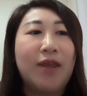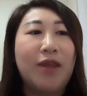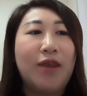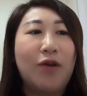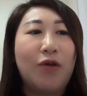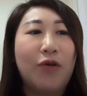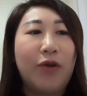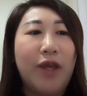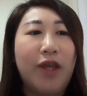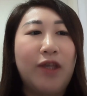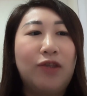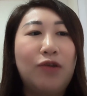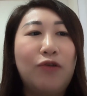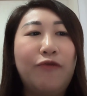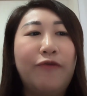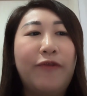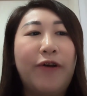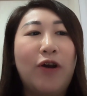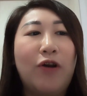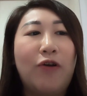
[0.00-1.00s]
Okay, so
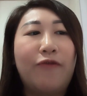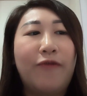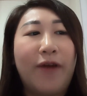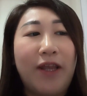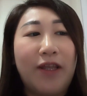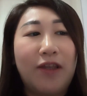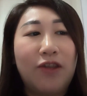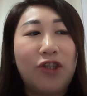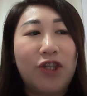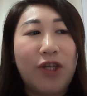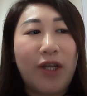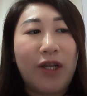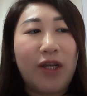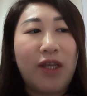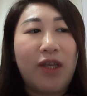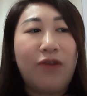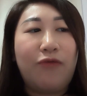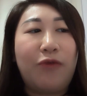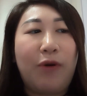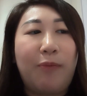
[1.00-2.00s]
for our Fuyin Chart,
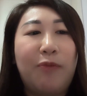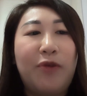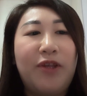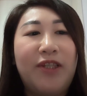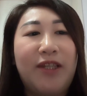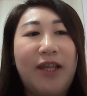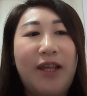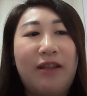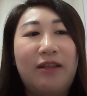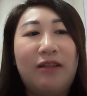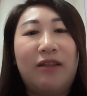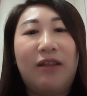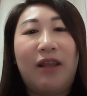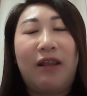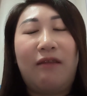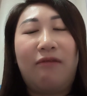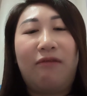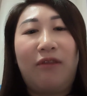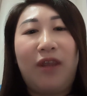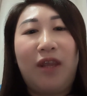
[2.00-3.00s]
it represents
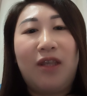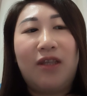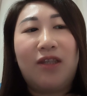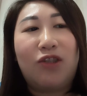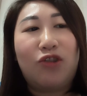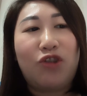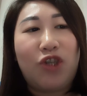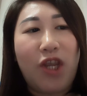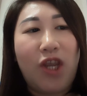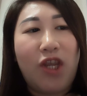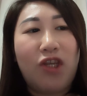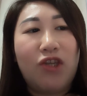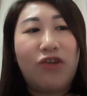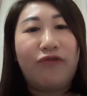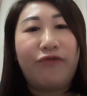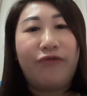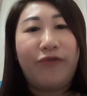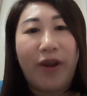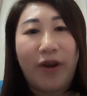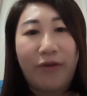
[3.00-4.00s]
that things
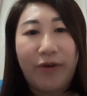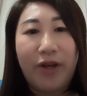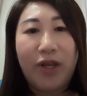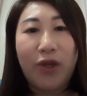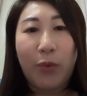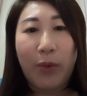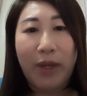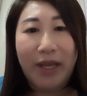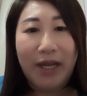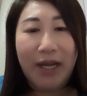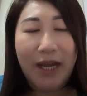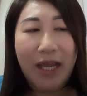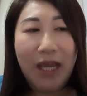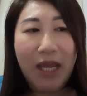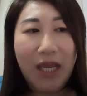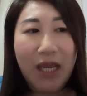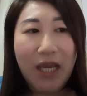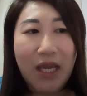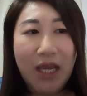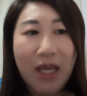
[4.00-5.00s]
change very quickly.
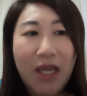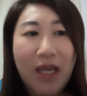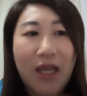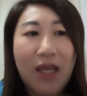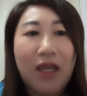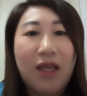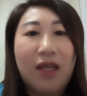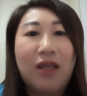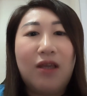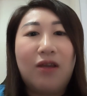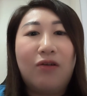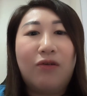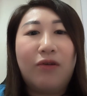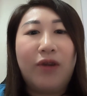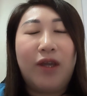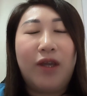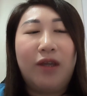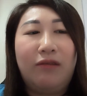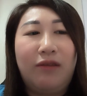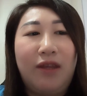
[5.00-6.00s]

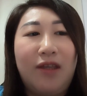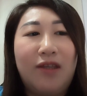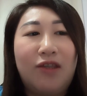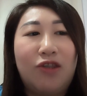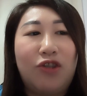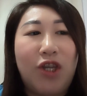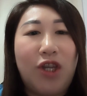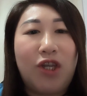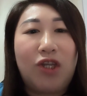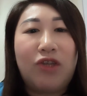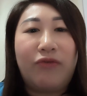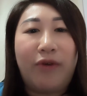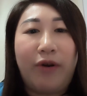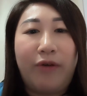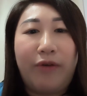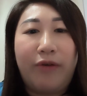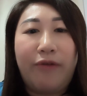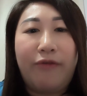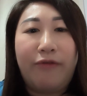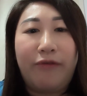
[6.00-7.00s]
Okay, things change
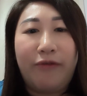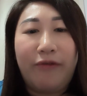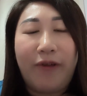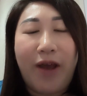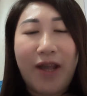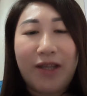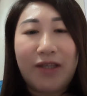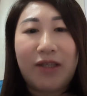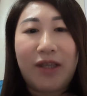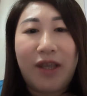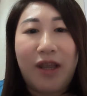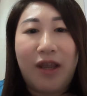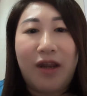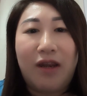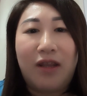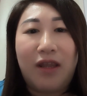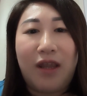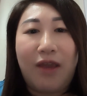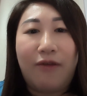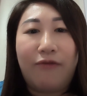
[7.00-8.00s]
very fast
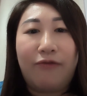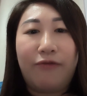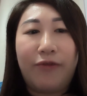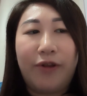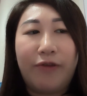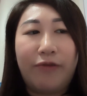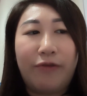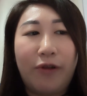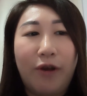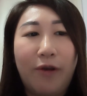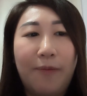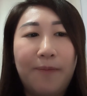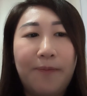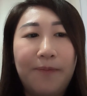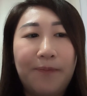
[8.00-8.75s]
and it can flip-flop.